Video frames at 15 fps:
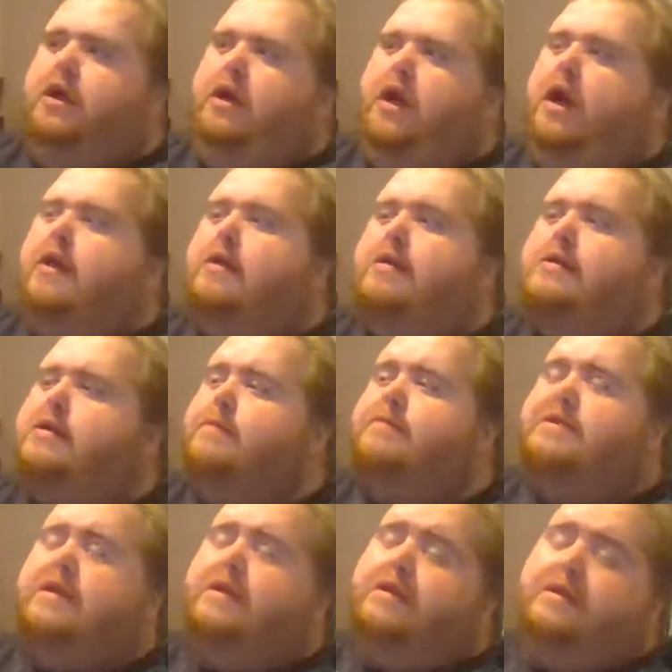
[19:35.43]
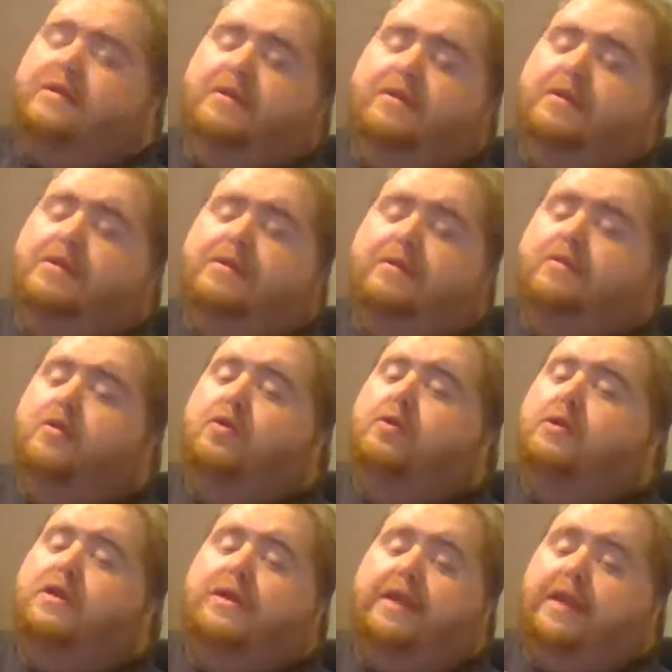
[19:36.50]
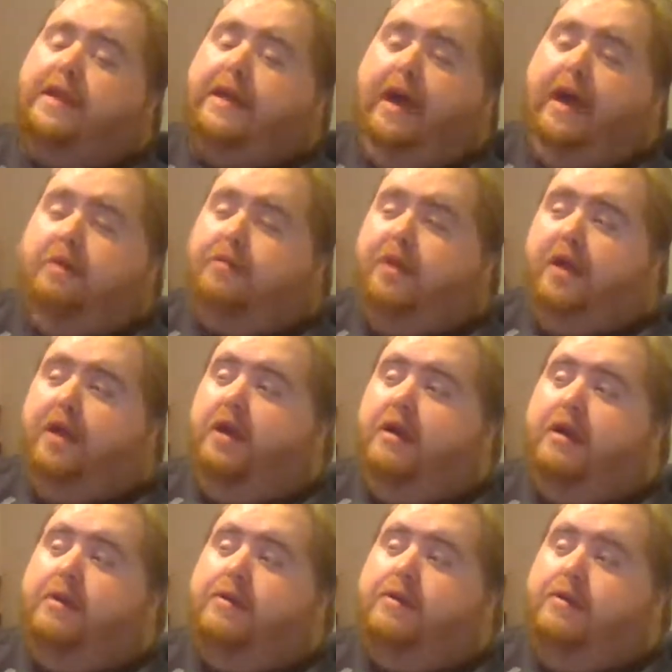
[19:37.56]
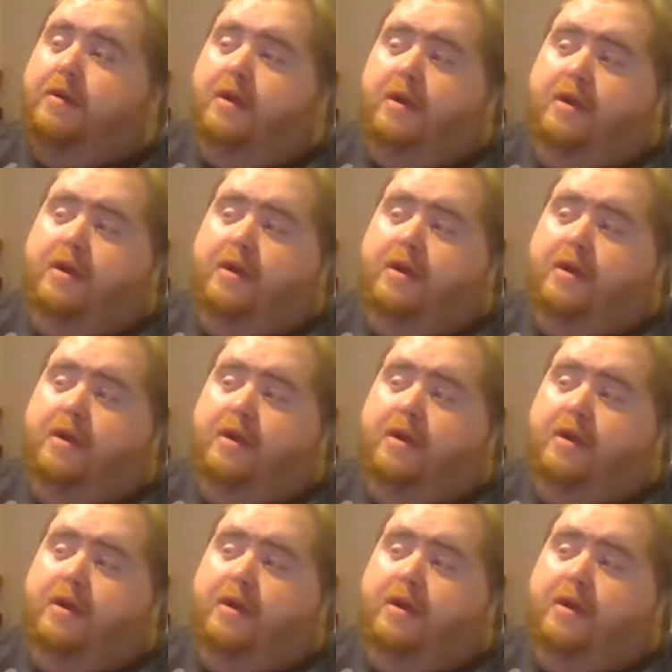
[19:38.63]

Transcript: And there's some lunatic out there